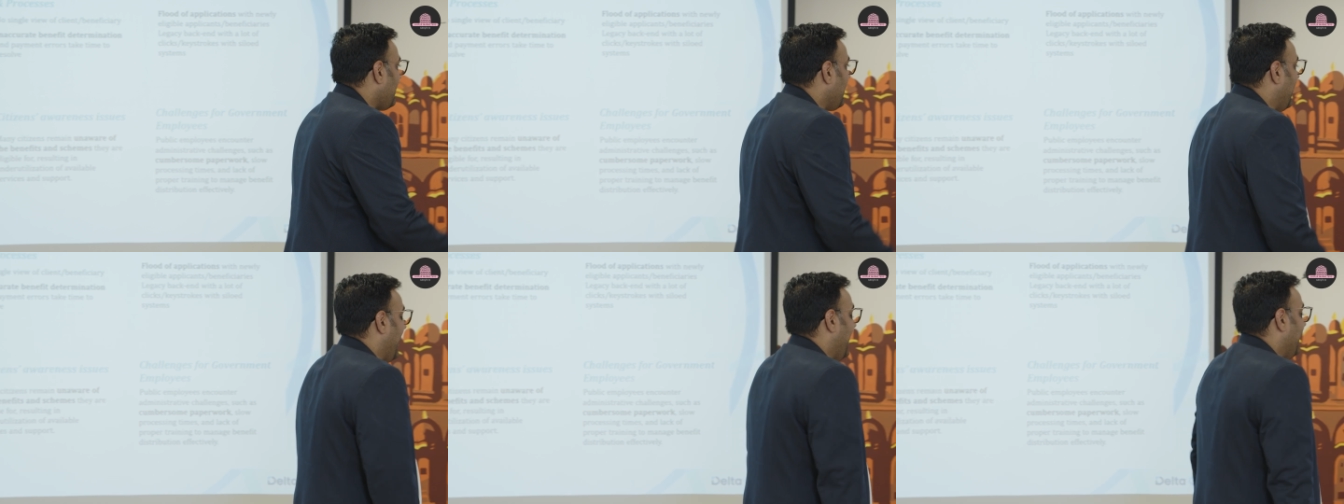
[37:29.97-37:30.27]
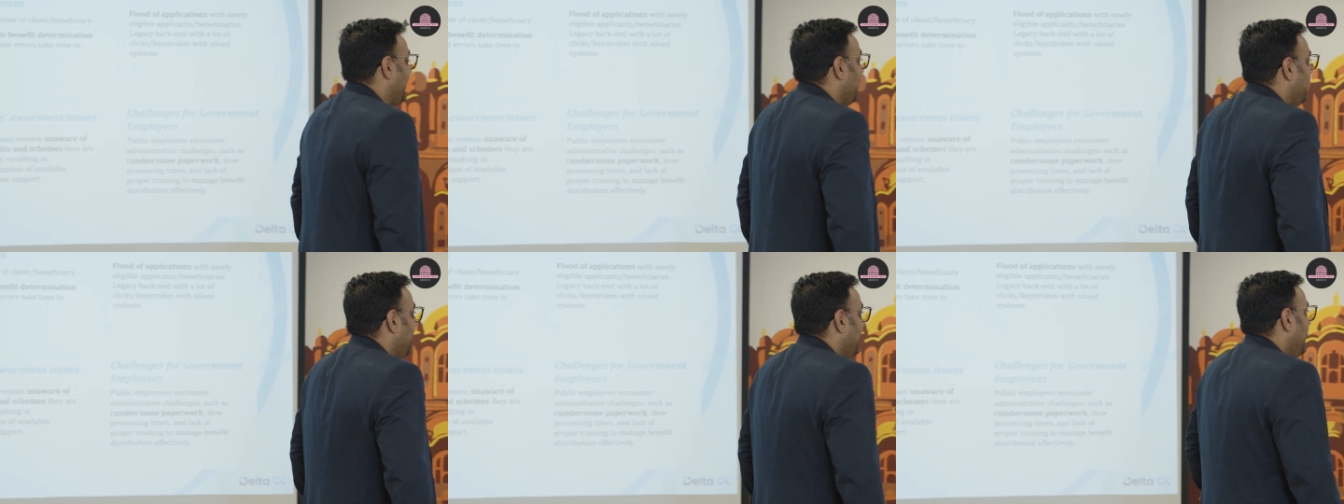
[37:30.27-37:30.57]

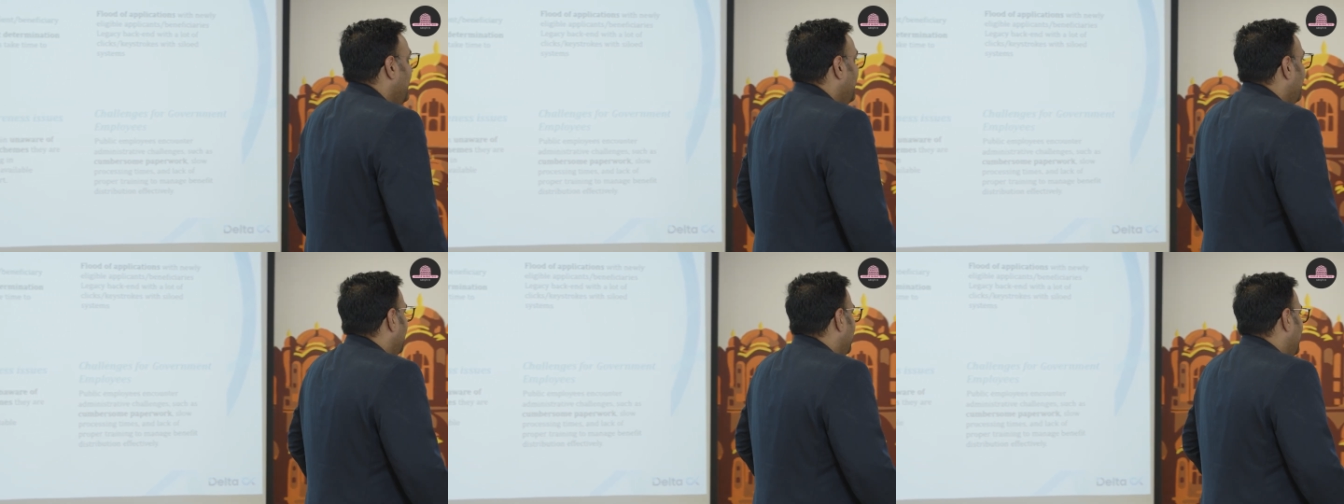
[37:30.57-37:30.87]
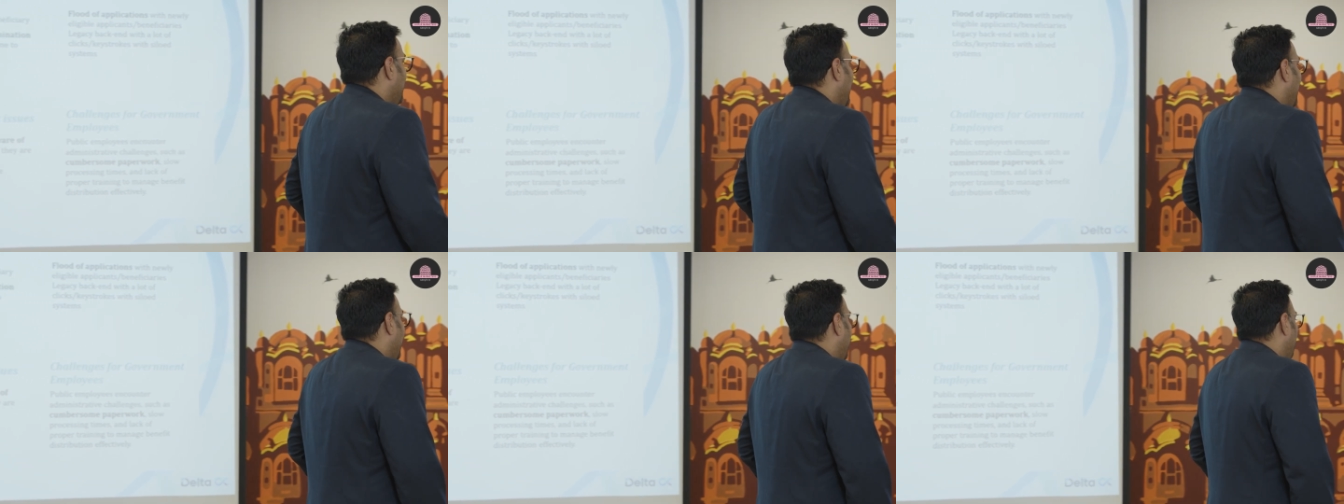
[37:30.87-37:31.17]
And
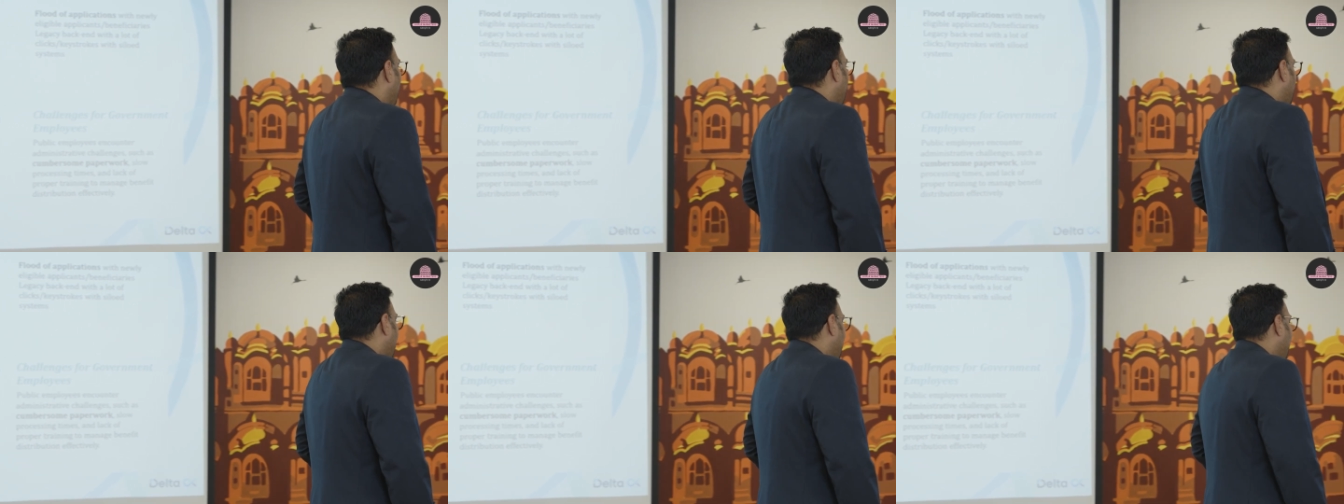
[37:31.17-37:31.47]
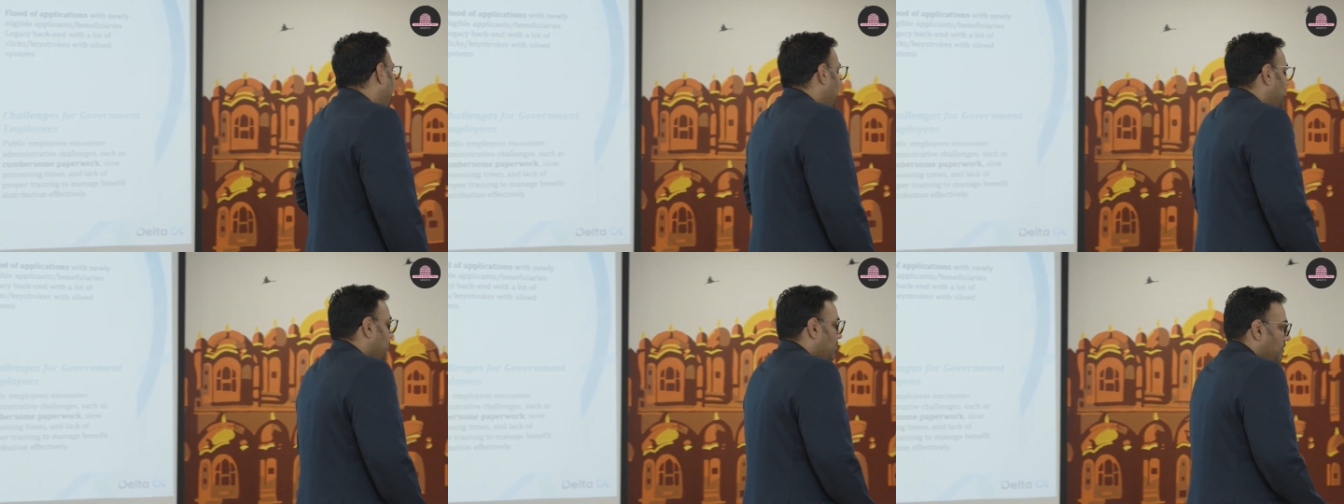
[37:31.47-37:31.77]
they are not
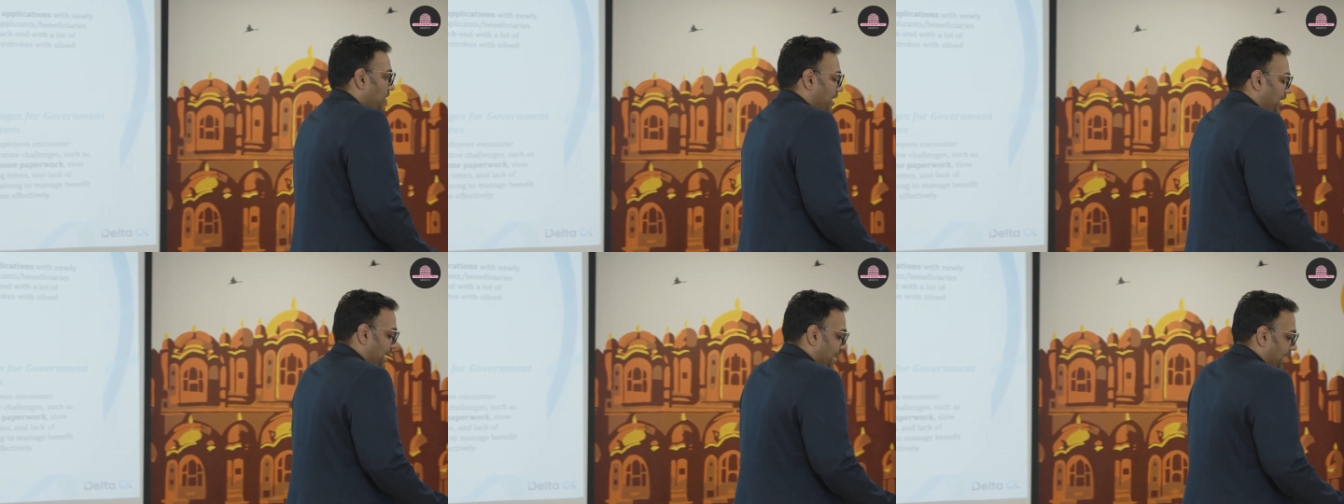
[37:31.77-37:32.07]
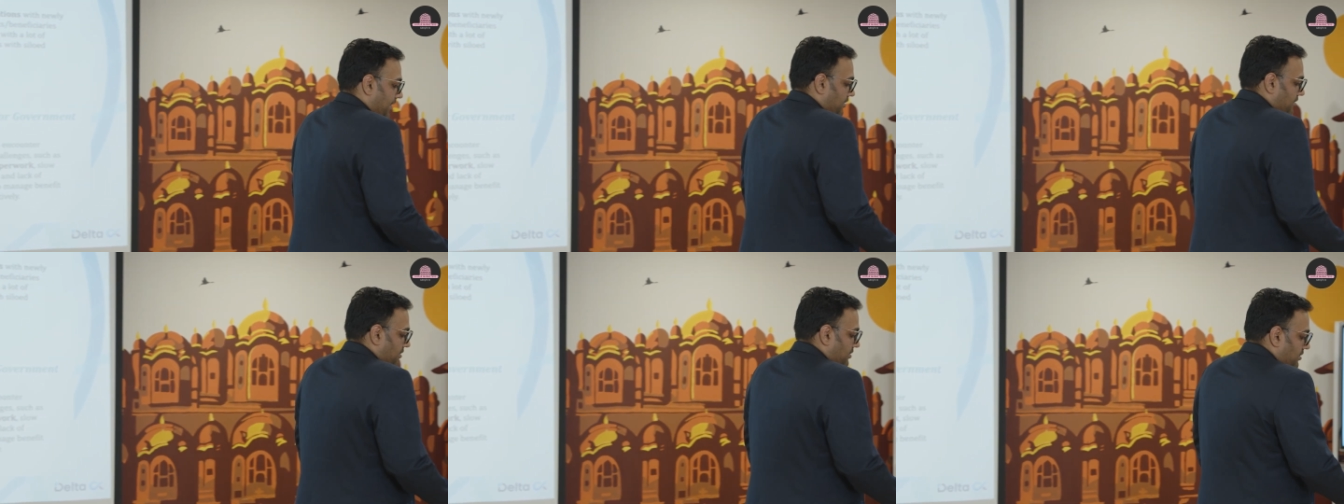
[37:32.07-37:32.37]
able to,
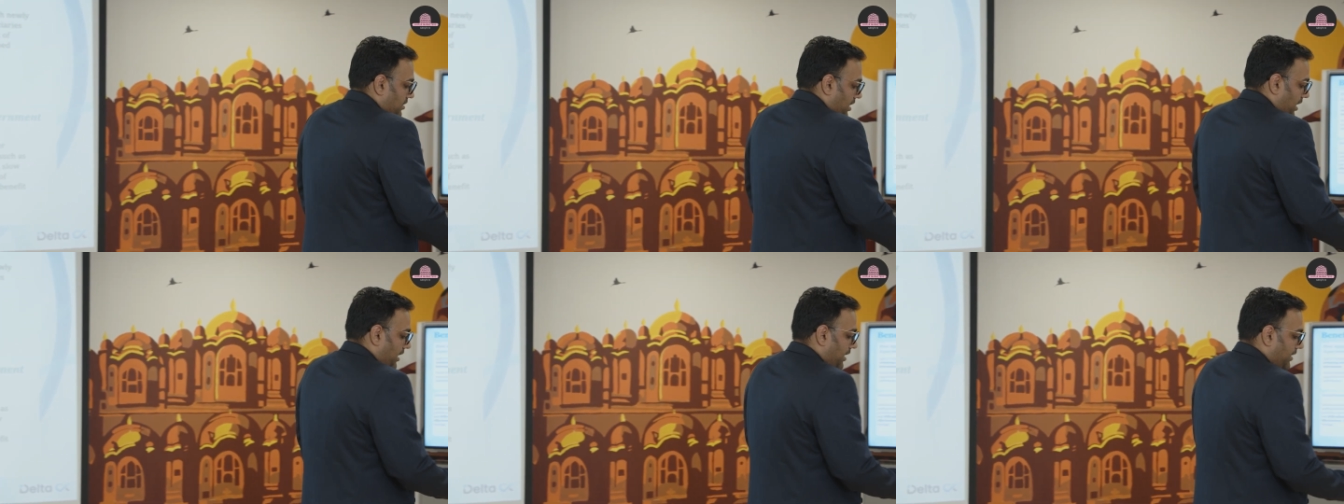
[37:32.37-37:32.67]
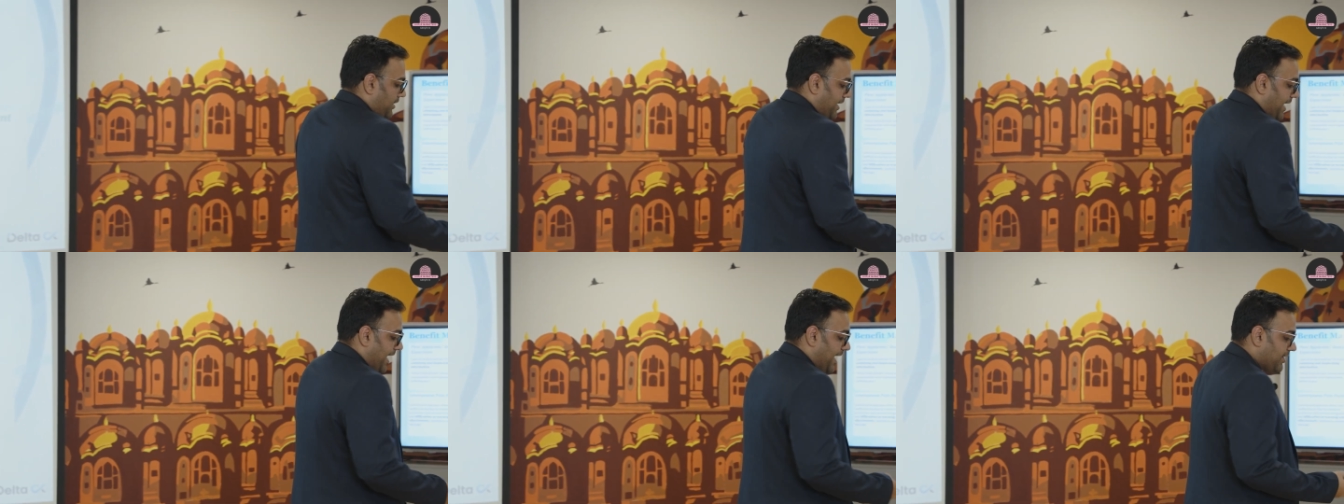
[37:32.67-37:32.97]
again,
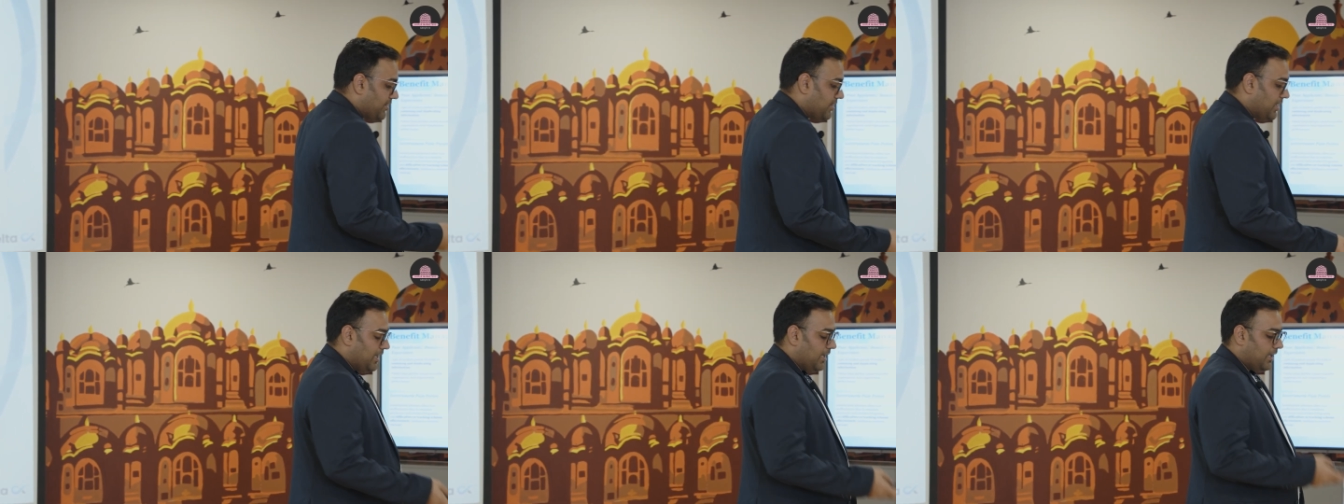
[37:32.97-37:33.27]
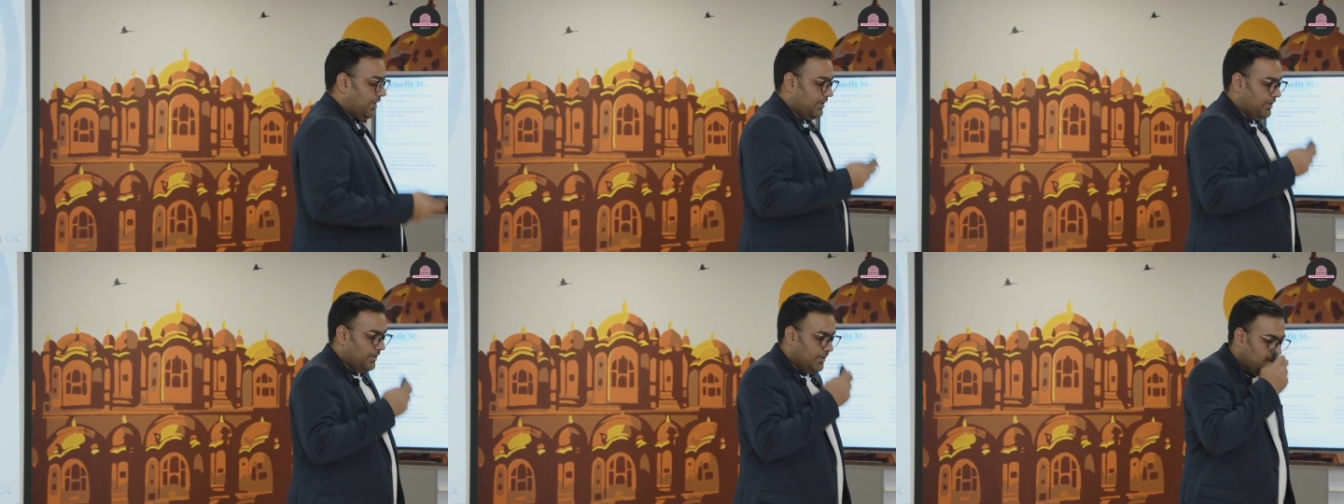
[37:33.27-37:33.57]
track
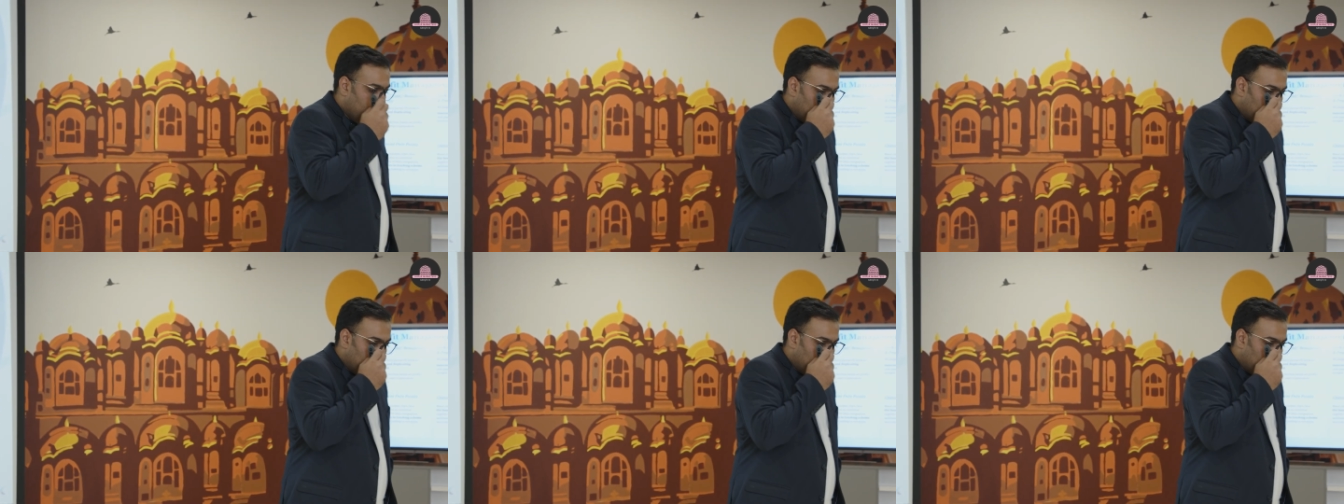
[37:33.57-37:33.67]
the